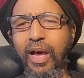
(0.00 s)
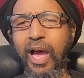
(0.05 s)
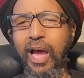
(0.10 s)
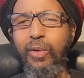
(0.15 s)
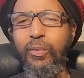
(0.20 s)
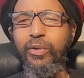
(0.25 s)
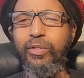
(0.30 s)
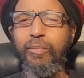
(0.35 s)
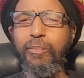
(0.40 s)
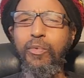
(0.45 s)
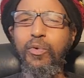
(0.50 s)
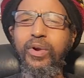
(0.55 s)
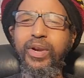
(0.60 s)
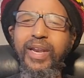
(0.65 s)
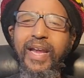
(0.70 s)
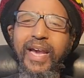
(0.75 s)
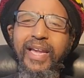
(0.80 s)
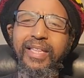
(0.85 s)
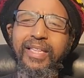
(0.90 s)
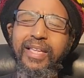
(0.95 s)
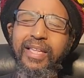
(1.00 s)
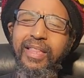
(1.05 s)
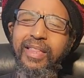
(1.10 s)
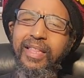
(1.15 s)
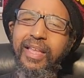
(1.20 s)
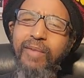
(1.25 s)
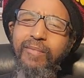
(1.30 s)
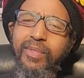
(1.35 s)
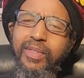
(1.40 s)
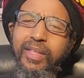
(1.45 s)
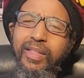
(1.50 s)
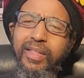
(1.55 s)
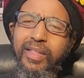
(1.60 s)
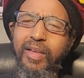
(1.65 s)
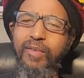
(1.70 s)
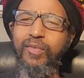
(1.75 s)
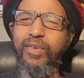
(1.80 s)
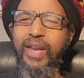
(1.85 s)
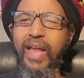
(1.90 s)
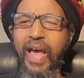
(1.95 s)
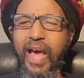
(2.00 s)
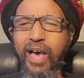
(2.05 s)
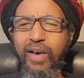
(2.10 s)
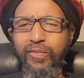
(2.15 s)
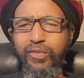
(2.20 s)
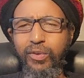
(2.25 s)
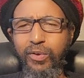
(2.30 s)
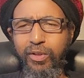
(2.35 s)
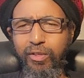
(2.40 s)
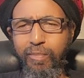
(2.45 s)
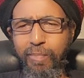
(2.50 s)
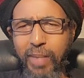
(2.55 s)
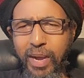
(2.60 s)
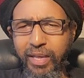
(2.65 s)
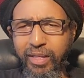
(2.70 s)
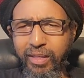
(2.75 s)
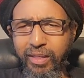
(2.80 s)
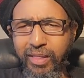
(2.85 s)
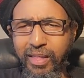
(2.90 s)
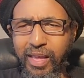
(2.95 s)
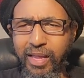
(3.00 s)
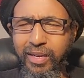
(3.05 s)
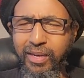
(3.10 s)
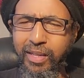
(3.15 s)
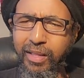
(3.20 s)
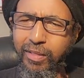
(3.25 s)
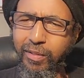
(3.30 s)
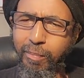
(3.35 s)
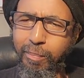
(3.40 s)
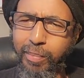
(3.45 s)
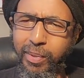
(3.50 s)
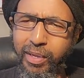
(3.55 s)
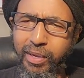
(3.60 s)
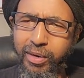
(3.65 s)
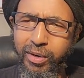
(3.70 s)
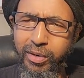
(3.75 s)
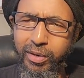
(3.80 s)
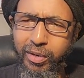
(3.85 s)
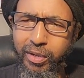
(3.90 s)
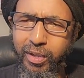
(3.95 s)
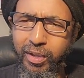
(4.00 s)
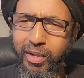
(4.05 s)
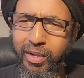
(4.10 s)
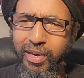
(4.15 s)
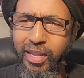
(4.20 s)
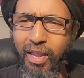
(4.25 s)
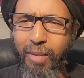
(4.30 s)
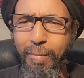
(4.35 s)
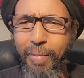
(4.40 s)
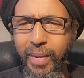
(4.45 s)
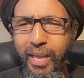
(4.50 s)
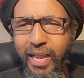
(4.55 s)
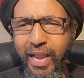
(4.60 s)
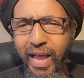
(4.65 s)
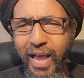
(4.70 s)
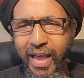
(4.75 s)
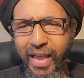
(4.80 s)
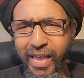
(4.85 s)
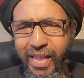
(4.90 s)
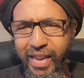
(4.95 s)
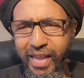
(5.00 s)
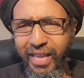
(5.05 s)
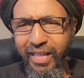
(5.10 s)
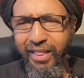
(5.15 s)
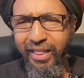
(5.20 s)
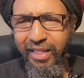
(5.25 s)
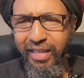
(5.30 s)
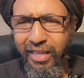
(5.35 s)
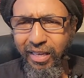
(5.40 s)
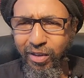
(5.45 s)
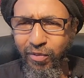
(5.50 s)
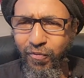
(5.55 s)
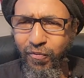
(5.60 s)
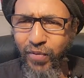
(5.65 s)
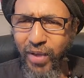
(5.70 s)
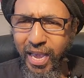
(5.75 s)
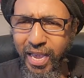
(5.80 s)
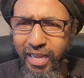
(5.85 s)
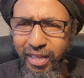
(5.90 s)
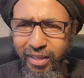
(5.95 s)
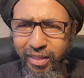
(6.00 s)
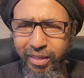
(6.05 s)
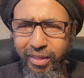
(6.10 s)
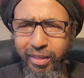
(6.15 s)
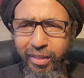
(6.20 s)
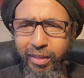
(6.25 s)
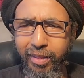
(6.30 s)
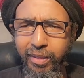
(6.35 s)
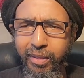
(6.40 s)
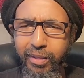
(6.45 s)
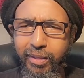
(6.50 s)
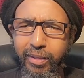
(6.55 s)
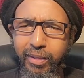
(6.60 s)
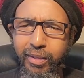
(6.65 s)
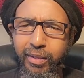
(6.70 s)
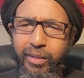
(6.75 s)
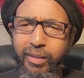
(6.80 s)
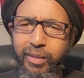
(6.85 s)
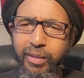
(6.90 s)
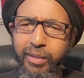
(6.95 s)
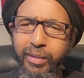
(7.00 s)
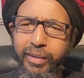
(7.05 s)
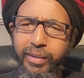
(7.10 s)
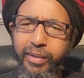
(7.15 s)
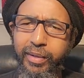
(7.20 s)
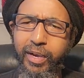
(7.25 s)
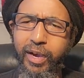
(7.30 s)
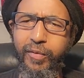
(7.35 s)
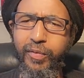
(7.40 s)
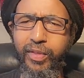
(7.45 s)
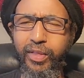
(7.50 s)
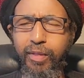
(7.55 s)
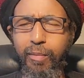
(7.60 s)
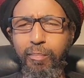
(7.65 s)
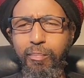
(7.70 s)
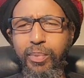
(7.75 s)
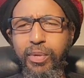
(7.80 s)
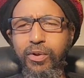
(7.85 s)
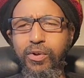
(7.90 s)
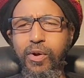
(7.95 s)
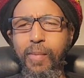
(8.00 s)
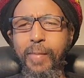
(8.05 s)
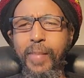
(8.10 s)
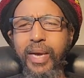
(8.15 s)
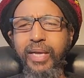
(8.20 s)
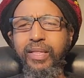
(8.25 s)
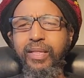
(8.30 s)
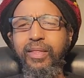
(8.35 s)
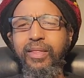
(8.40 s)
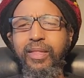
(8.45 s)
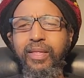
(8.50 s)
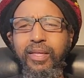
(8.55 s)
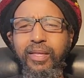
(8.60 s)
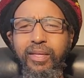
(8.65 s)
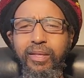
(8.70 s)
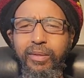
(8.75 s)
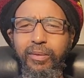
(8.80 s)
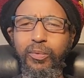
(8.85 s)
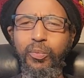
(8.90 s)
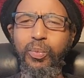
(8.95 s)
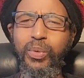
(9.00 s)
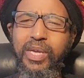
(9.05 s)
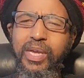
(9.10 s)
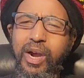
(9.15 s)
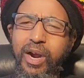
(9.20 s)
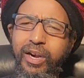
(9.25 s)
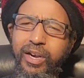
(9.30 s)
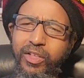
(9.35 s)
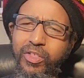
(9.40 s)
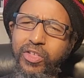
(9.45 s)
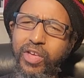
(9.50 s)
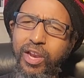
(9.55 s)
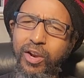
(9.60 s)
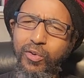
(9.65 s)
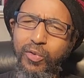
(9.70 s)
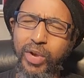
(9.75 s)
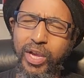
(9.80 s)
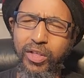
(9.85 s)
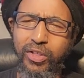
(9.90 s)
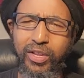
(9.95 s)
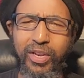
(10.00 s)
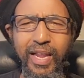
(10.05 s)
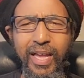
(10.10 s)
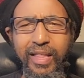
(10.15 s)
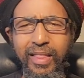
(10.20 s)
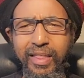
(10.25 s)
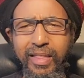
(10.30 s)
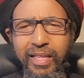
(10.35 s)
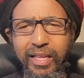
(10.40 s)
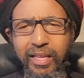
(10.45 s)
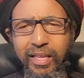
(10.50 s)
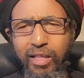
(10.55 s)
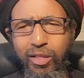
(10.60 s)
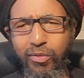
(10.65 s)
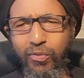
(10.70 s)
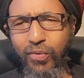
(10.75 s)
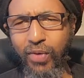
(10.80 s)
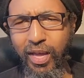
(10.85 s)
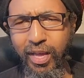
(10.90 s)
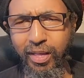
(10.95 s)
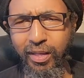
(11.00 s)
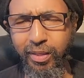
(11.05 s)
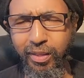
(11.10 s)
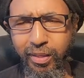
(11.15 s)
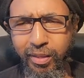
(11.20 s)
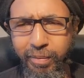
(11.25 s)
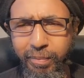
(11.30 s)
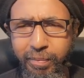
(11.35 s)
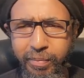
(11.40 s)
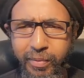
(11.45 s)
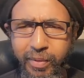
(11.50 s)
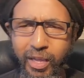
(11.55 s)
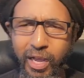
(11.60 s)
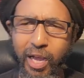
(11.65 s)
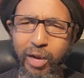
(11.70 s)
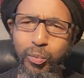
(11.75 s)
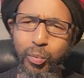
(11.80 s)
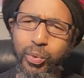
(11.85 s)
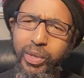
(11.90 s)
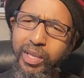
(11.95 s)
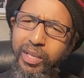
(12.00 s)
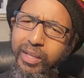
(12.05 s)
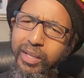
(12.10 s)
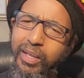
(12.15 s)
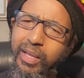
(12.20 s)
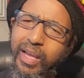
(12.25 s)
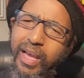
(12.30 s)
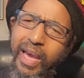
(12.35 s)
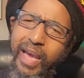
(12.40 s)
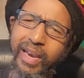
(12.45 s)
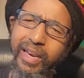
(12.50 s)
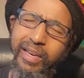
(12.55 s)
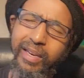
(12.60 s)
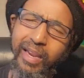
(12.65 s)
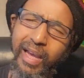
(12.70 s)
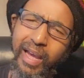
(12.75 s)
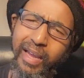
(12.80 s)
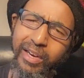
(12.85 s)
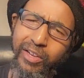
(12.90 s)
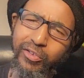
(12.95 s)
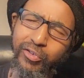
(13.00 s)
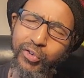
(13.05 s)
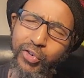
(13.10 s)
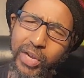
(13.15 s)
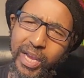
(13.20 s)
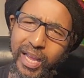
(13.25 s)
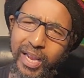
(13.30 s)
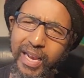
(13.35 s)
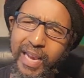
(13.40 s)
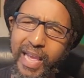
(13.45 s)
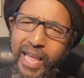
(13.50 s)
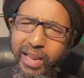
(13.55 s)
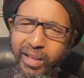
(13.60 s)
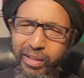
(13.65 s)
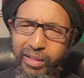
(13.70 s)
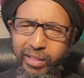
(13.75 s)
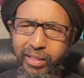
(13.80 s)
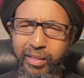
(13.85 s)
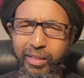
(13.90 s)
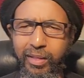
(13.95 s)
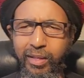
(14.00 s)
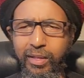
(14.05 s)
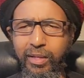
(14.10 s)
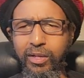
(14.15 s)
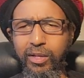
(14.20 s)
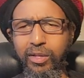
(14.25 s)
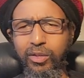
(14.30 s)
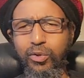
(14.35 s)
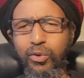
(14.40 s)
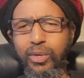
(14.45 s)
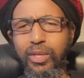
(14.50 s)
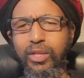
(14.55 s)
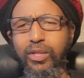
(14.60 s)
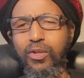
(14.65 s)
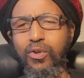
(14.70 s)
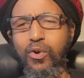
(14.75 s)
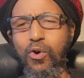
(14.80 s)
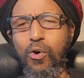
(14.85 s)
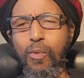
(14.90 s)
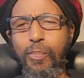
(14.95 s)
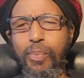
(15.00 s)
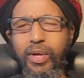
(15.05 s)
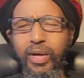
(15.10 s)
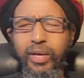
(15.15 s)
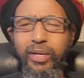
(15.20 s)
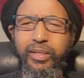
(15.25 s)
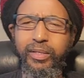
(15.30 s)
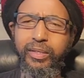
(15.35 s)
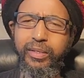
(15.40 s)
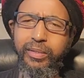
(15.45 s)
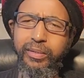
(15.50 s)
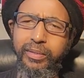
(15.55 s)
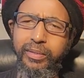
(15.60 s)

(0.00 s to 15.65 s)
I was born 1977 after His Majesty had disappeared, that made I seek the face of His Imperial Majesty. We are the generation that seek His face, and the trail led us to Ethiopia,